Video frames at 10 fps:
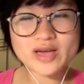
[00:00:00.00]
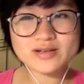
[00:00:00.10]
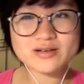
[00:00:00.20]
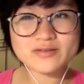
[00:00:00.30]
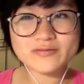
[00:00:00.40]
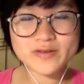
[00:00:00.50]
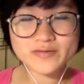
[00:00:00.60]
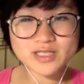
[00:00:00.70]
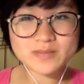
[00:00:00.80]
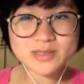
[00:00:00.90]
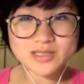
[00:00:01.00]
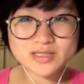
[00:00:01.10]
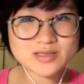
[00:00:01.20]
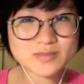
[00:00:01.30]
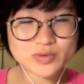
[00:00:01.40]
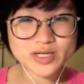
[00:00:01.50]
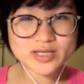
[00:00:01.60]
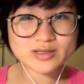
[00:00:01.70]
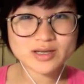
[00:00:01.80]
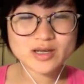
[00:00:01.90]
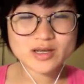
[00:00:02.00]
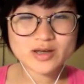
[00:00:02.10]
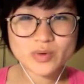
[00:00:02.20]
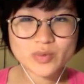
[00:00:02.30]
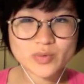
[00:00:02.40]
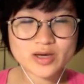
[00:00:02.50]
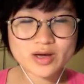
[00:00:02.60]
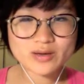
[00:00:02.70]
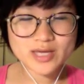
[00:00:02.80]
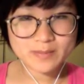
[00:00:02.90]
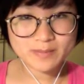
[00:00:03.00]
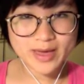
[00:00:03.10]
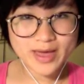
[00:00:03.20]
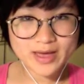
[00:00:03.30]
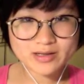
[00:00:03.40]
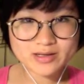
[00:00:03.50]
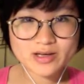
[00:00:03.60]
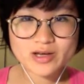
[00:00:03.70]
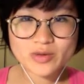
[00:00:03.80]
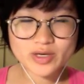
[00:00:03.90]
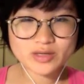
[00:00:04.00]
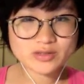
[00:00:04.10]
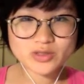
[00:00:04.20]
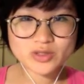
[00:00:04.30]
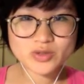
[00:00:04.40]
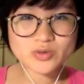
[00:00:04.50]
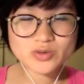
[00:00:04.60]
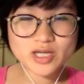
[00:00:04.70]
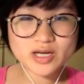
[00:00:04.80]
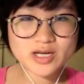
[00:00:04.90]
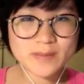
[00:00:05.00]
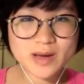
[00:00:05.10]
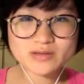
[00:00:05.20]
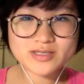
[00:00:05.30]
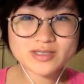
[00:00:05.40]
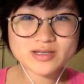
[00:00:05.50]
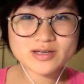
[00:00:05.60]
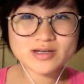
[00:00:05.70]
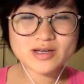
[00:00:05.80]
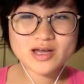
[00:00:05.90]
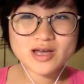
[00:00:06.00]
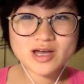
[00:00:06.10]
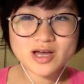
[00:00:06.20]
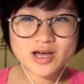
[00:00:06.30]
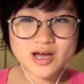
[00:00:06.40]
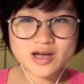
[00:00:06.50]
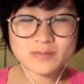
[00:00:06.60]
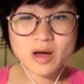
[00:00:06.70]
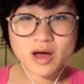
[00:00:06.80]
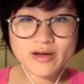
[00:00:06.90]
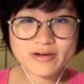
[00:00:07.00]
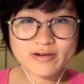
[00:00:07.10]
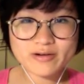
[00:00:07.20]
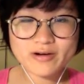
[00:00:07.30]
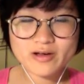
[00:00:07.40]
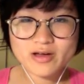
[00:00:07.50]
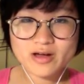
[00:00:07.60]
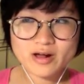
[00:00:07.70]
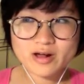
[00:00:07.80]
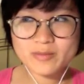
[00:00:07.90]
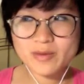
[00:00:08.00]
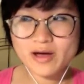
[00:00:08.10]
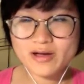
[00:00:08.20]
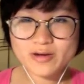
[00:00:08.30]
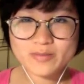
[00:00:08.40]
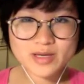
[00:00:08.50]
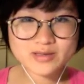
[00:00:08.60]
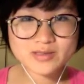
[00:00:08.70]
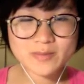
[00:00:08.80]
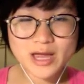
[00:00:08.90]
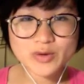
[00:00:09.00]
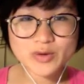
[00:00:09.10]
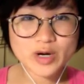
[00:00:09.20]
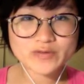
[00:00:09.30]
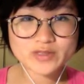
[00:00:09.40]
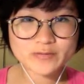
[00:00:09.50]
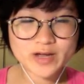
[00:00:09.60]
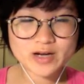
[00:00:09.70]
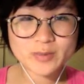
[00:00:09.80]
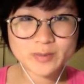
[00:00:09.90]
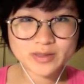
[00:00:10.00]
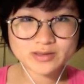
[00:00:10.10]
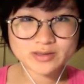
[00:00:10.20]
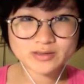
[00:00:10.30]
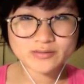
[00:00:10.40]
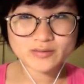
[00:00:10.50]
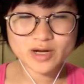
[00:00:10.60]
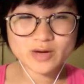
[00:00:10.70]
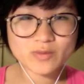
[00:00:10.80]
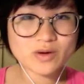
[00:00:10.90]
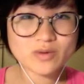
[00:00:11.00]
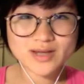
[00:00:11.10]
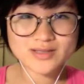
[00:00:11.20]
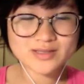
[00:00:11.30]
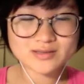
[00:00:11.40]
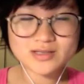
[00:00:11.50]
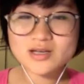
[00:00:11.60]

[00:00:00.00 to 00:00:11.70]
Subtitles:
a 15 minutes break. When we came back, we continued to talk about the PIRE. PIRE means paragraph development for our writing,